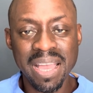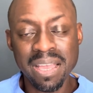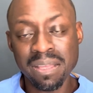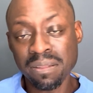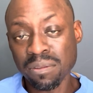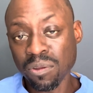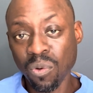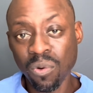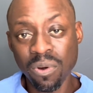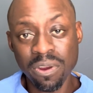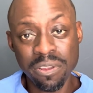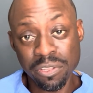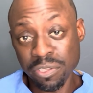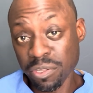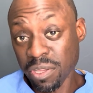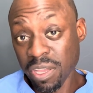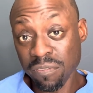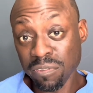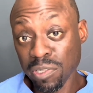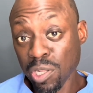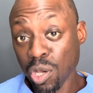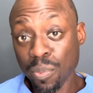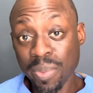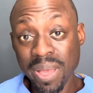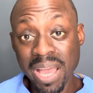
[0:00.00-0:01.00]
or you have
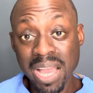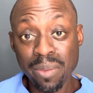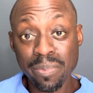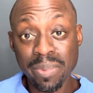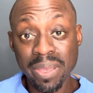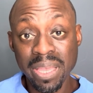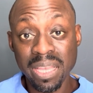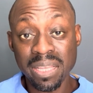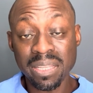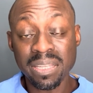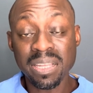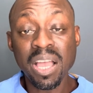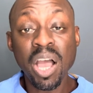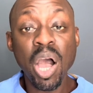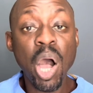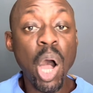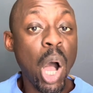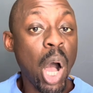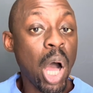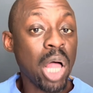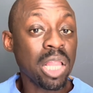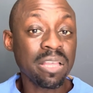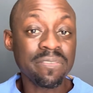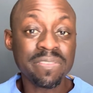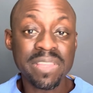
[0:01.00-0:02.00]
low back pain?
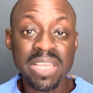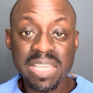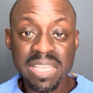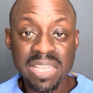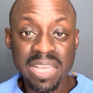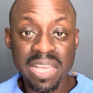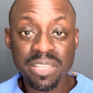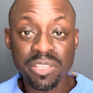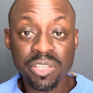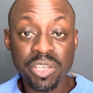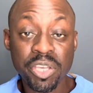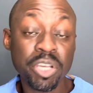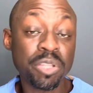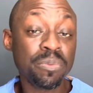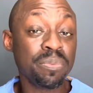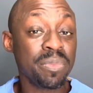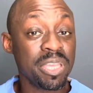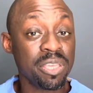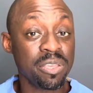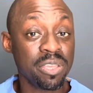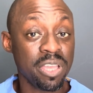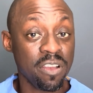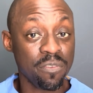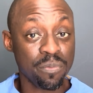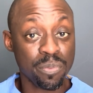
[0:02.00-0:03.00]
All of these things could mean
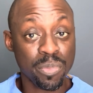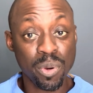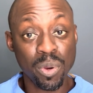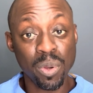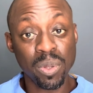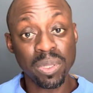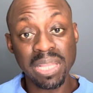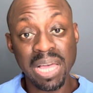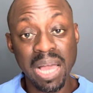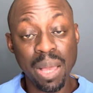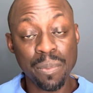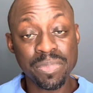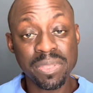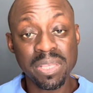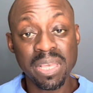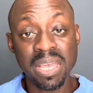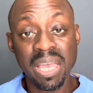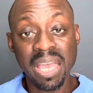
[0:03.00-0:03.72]
you have prolapse.